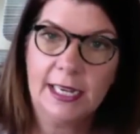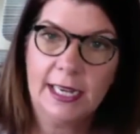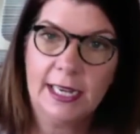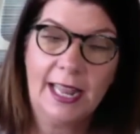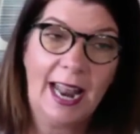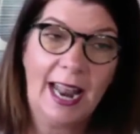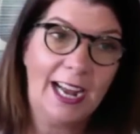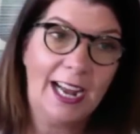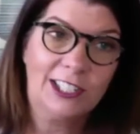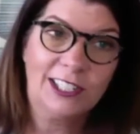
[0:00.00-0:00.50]

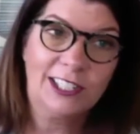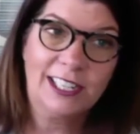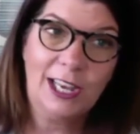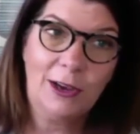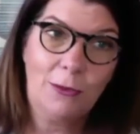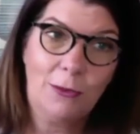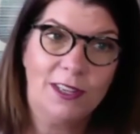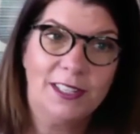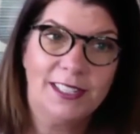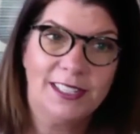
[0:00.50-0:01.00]
and actually
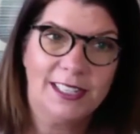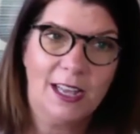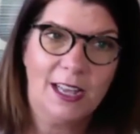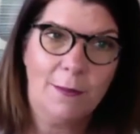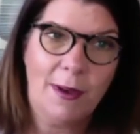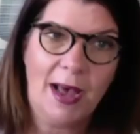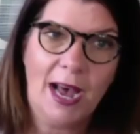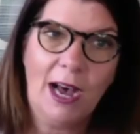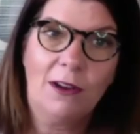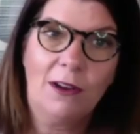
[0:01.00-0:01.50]
it was
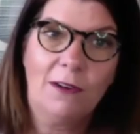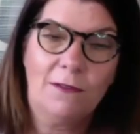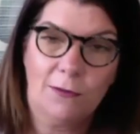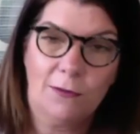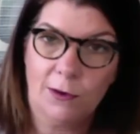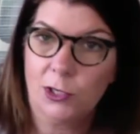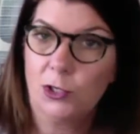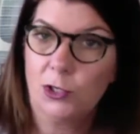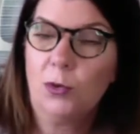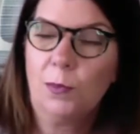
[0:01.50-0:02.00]
about
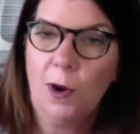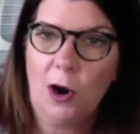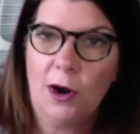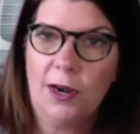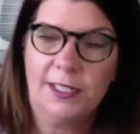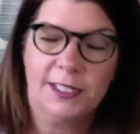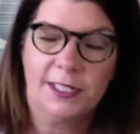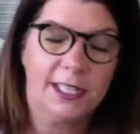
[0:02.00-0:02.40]
virtual parties,